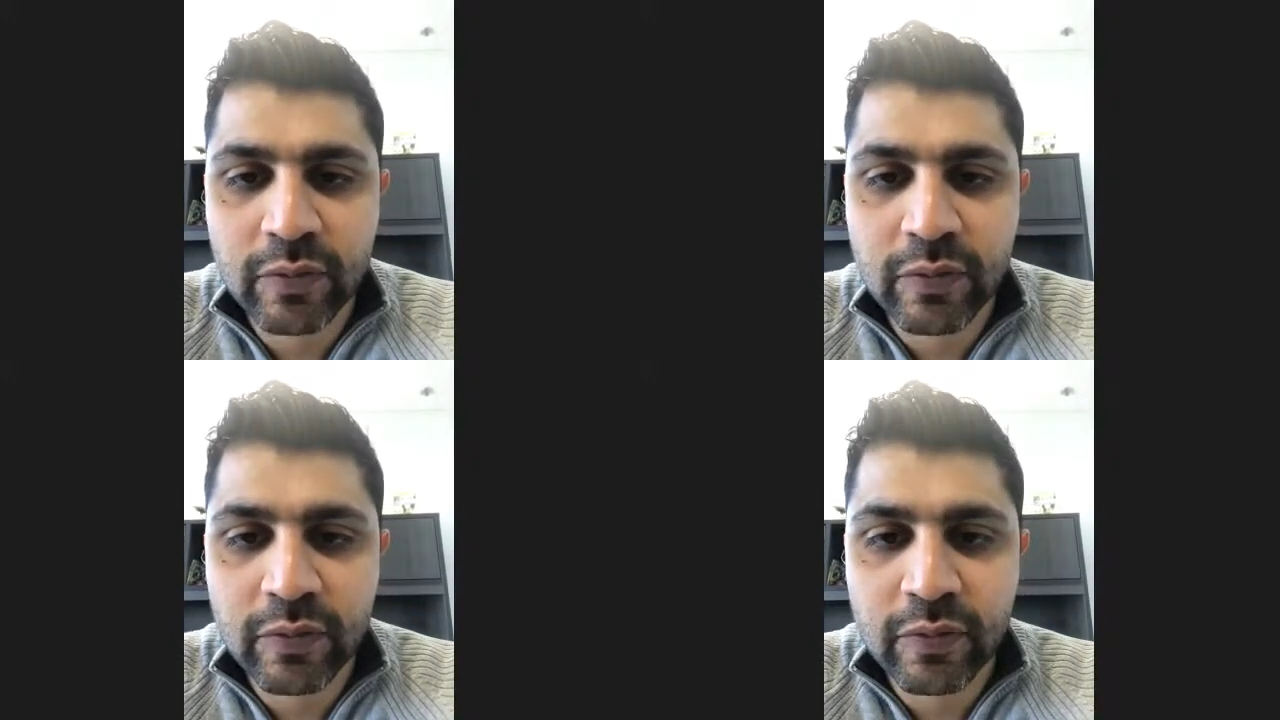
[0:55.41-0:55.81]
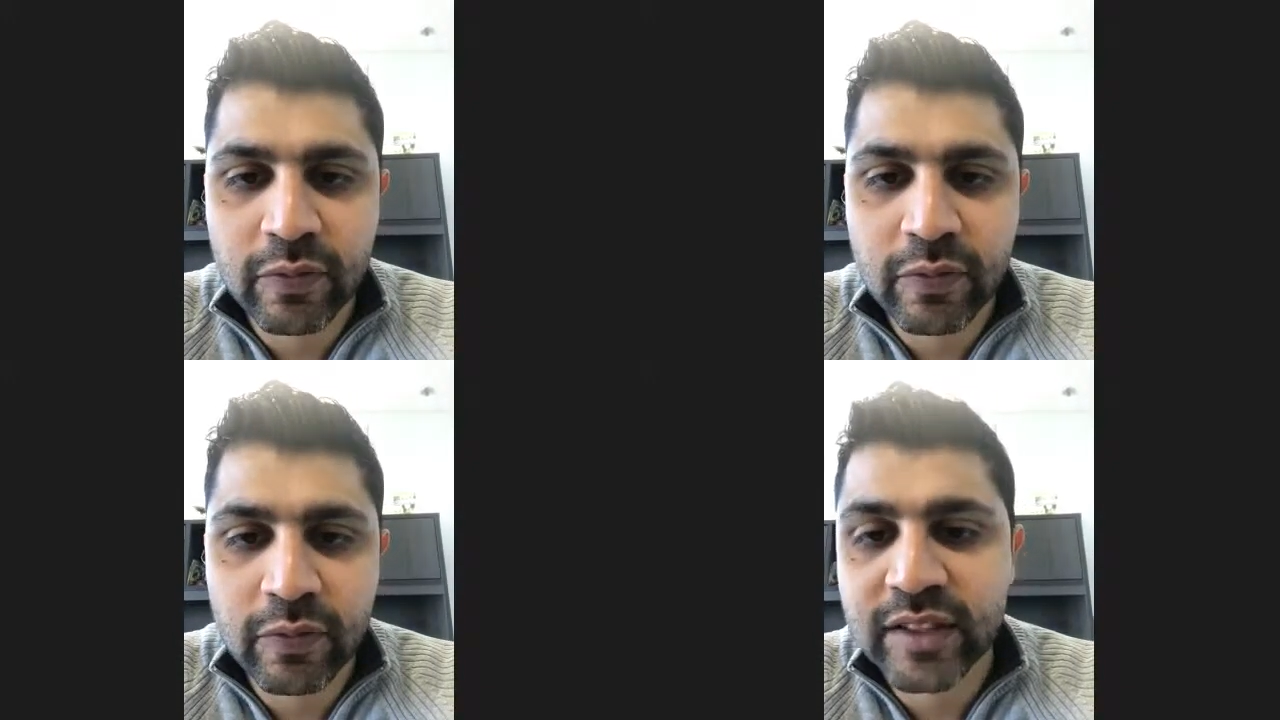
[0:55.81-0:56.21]

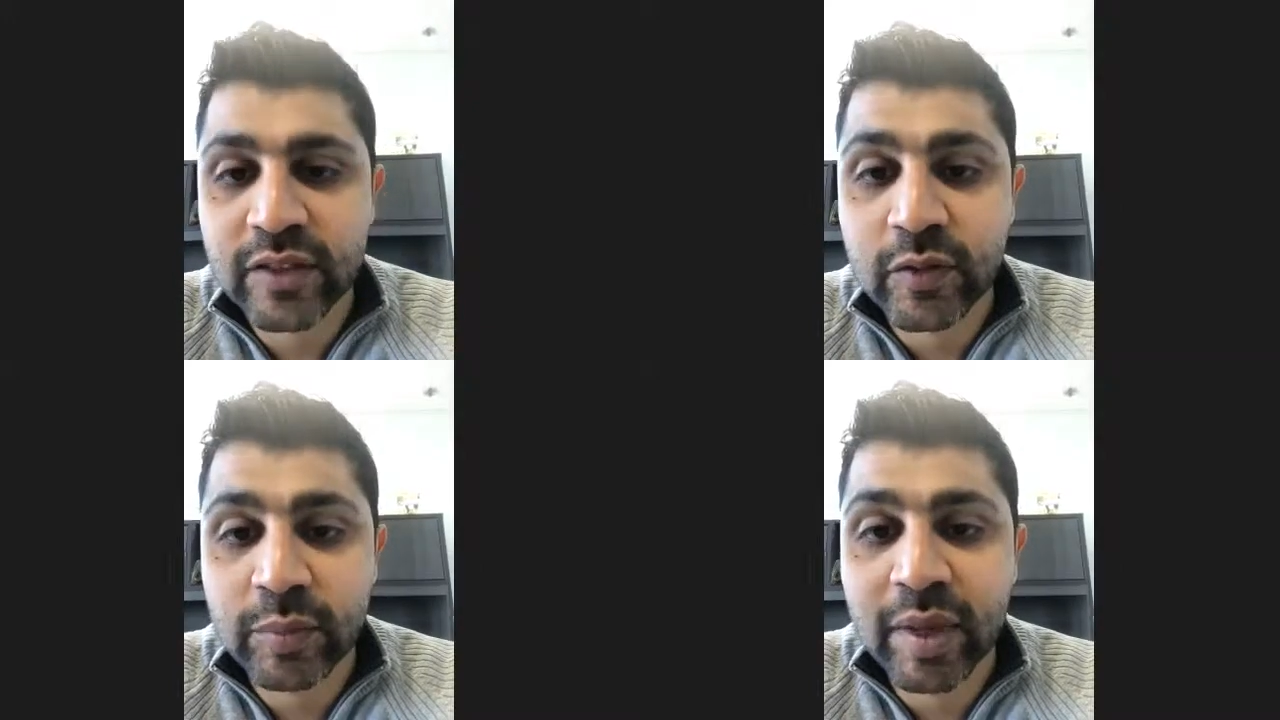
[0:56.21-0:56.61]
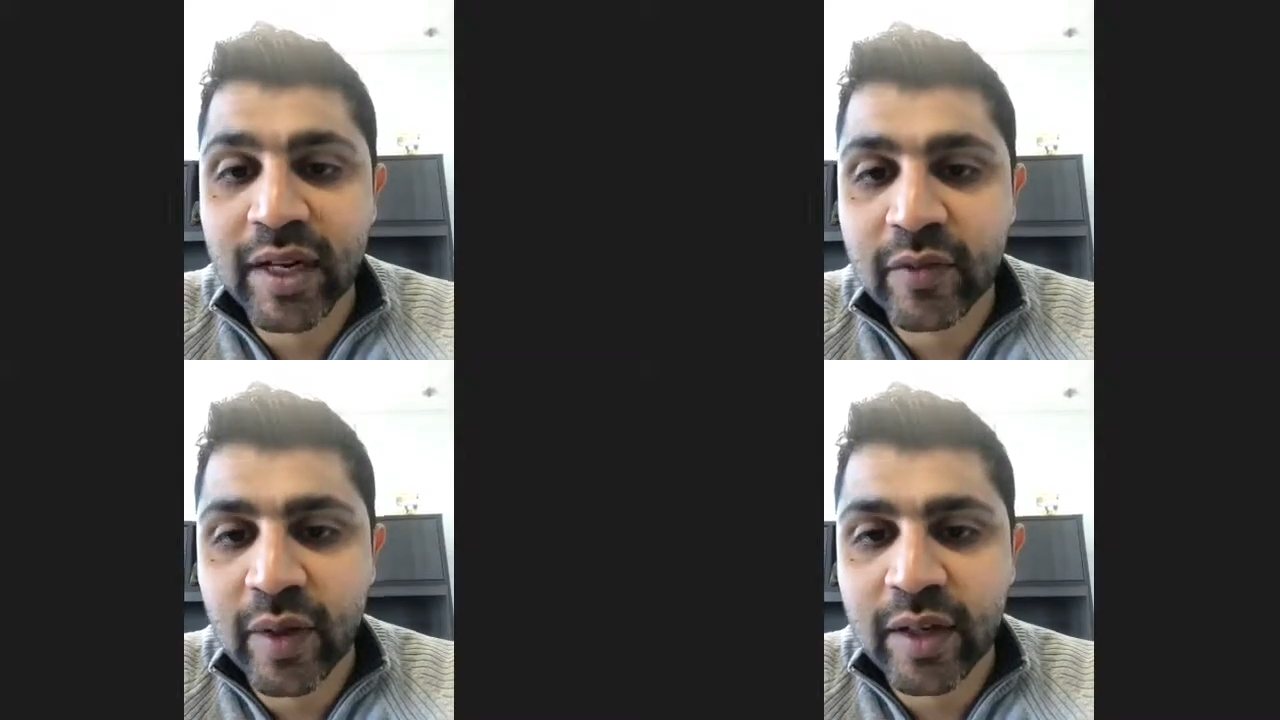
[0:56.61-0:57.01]
for mortgage
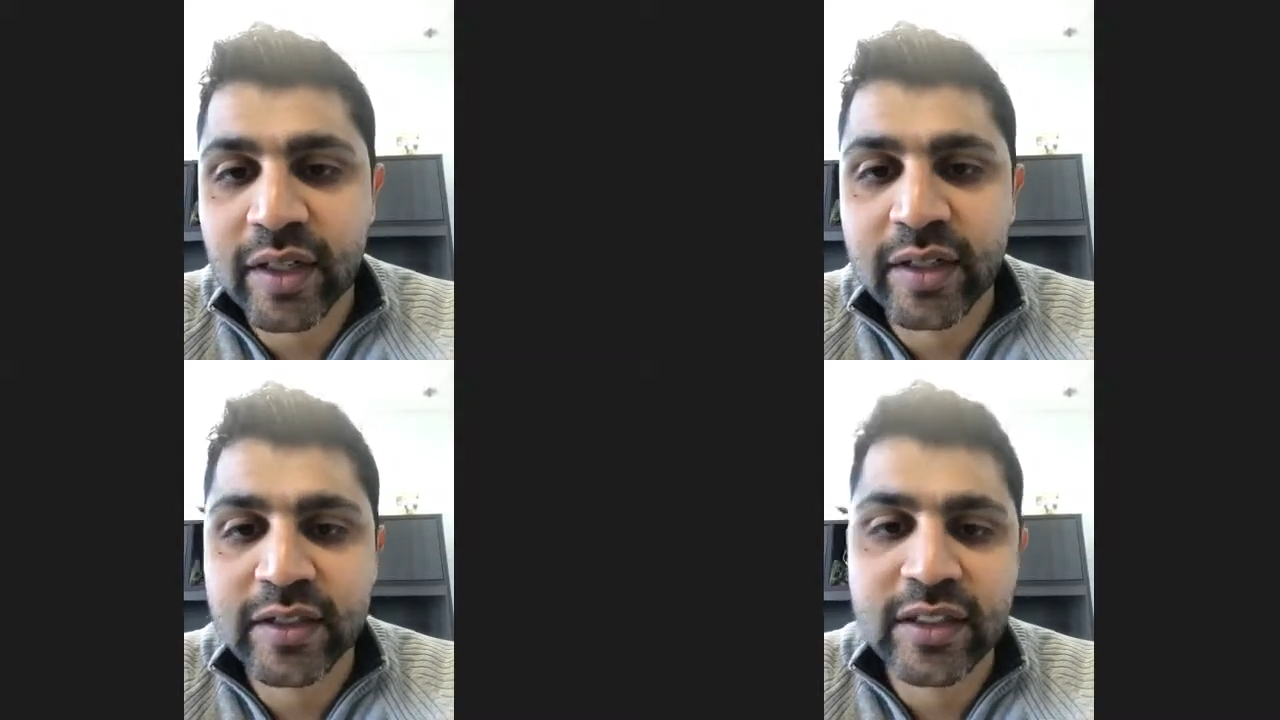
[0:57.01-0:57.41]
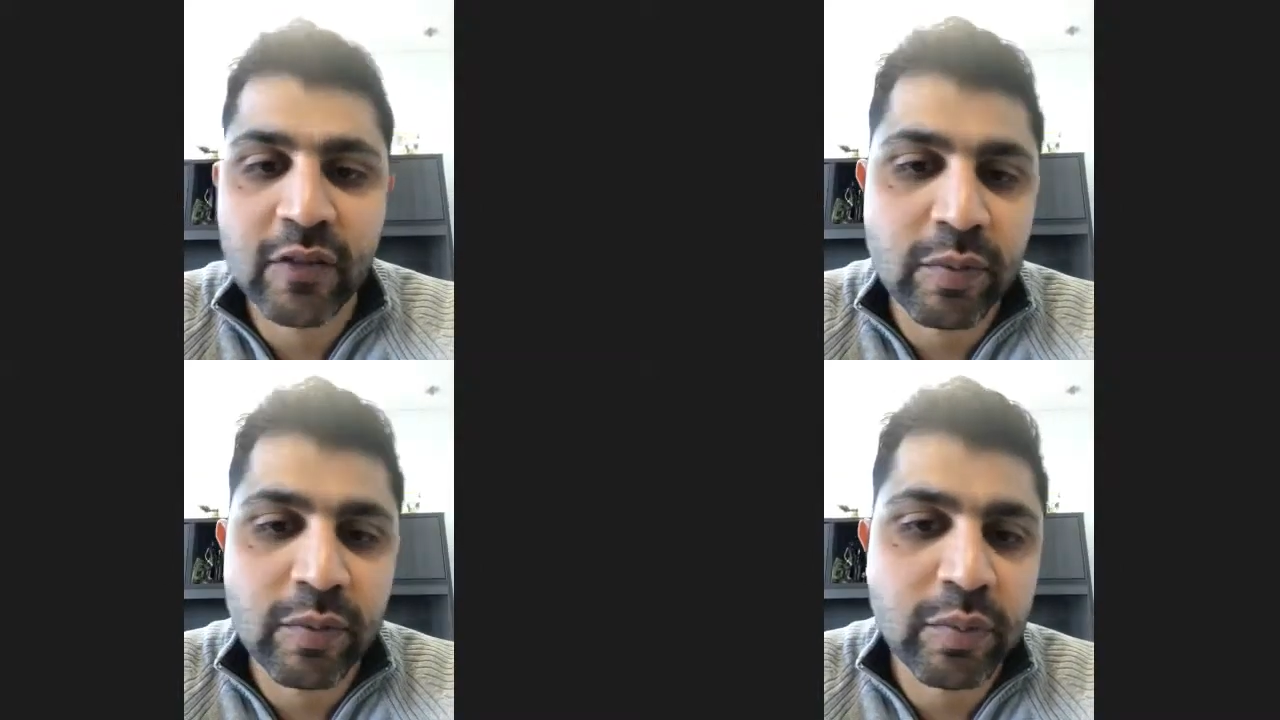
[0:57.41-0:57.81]
financing with bad credit,
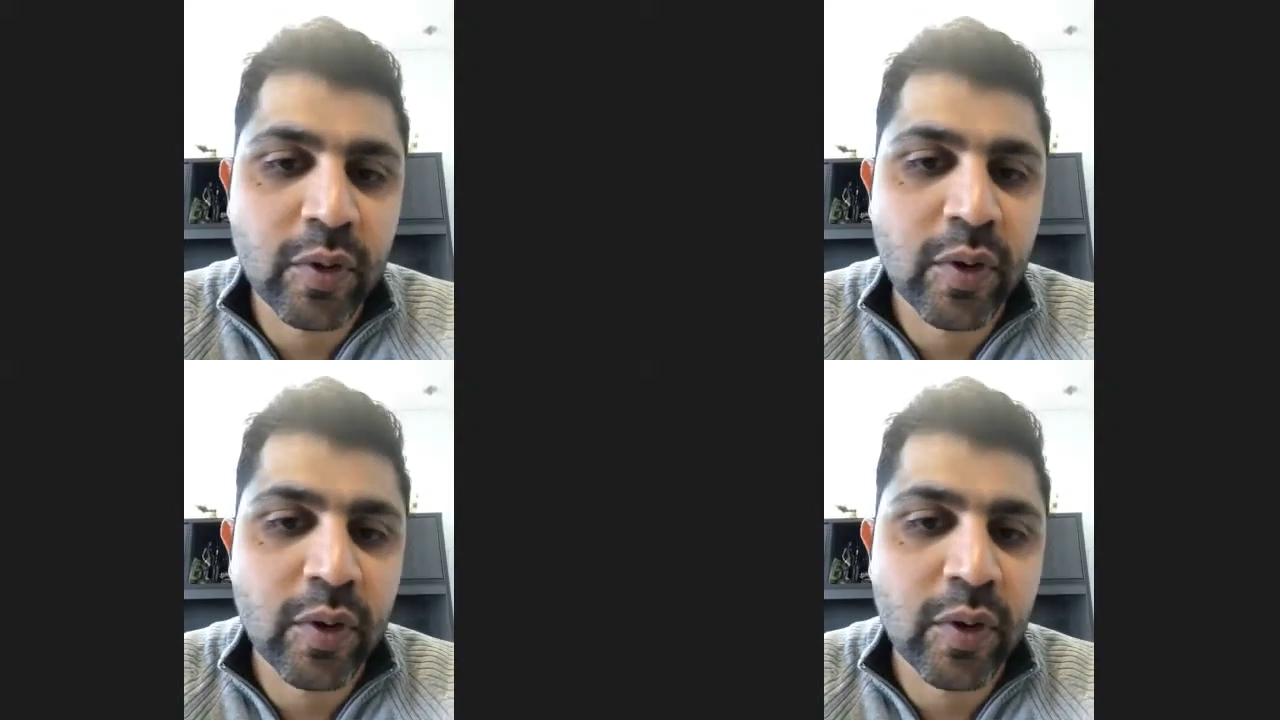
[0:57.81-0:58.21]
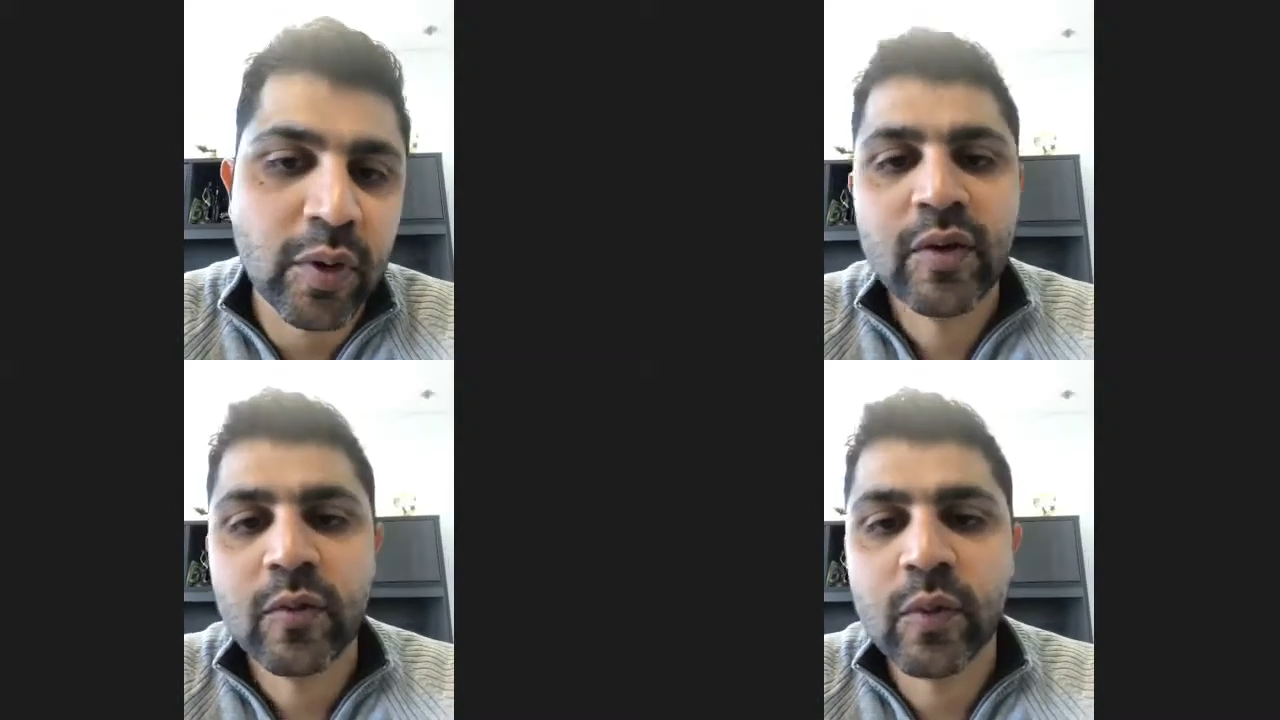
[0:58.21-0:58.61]
self-employed,